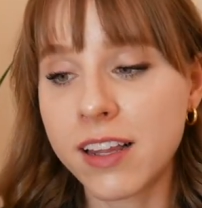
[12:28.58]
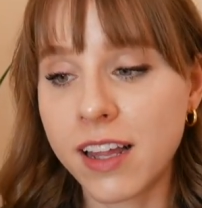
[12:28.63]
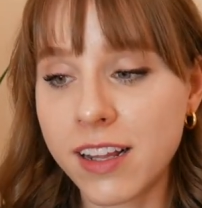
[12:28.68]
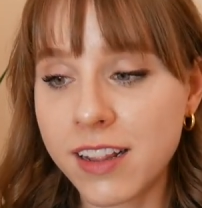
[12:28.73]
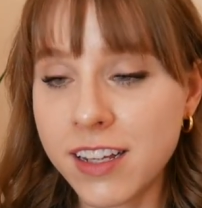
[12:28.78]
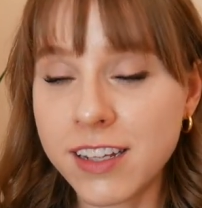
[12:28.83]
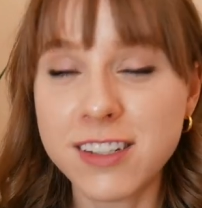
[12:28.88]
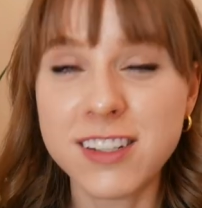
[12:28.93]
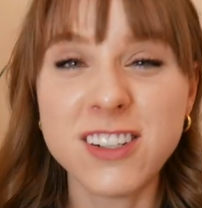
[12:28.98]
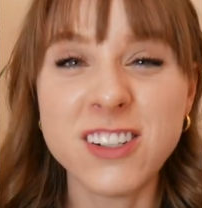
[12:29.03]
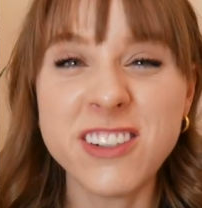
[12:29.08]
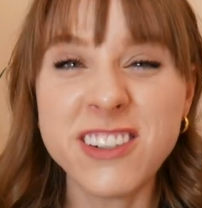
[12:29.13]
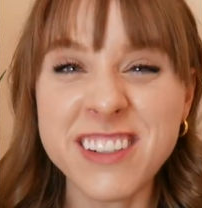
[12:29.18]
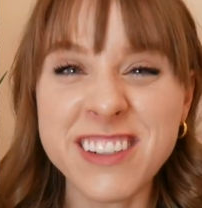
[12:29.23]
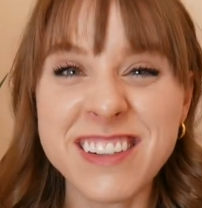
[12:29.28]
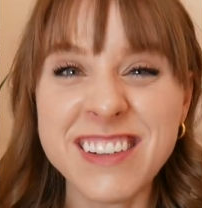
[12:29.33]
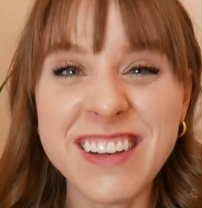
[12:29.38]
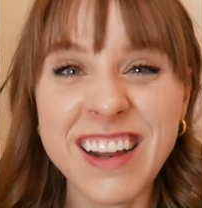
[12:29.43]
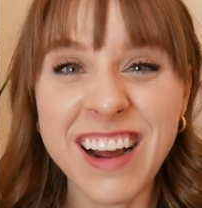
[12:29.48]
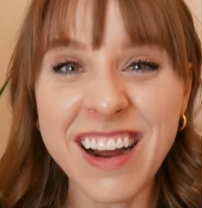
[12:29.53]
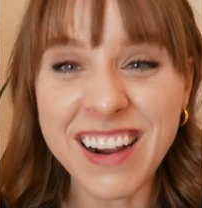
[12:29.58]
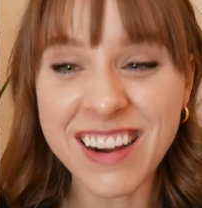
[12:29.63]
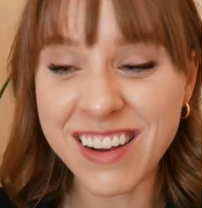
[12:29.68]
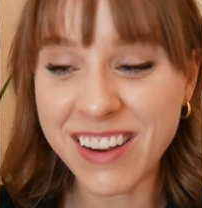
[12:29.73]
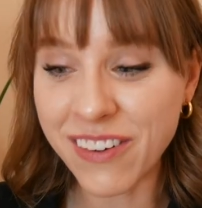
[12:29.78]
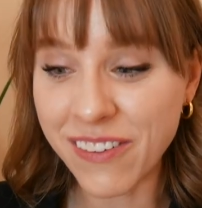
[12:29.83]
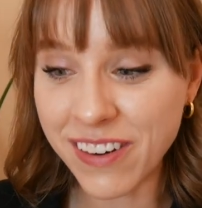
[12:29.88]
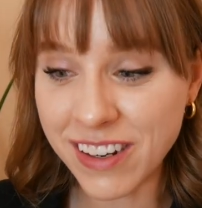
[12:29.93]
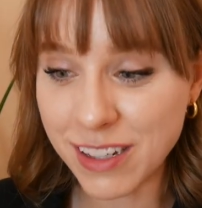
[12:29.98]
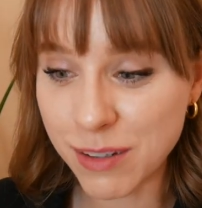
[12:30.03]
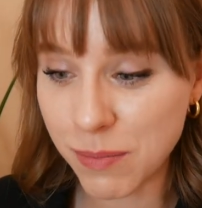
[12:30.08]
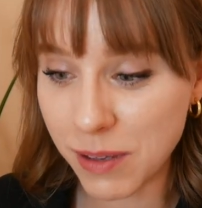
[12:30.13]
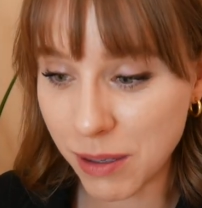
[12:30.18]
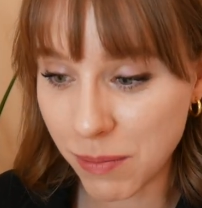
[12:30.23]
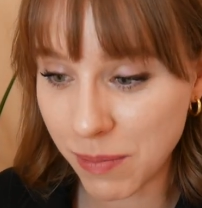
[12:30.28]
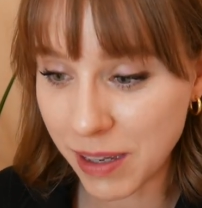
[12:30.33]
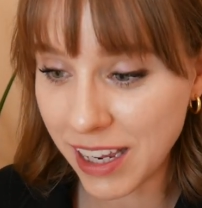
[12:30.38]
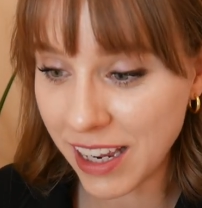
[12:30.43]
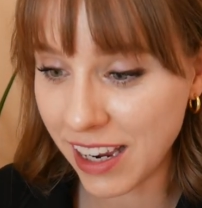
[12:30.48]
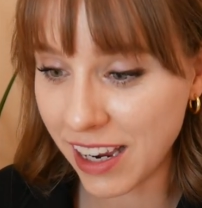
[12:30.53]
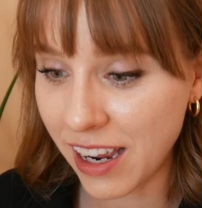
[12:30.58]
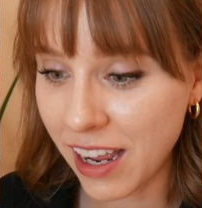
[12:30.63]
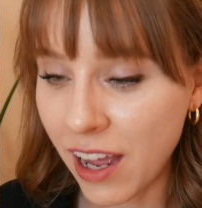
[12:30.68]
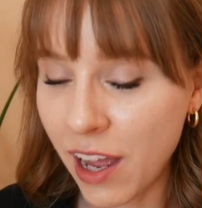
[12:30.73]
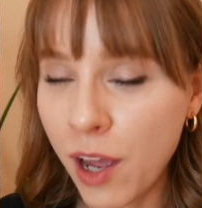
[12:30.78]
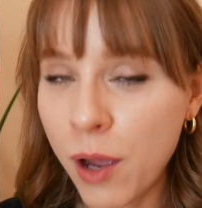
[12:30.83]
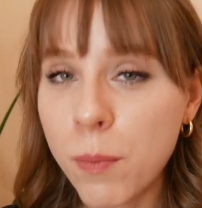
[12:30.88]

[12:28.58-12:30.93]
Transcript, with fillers: like this. It's just not going to be me.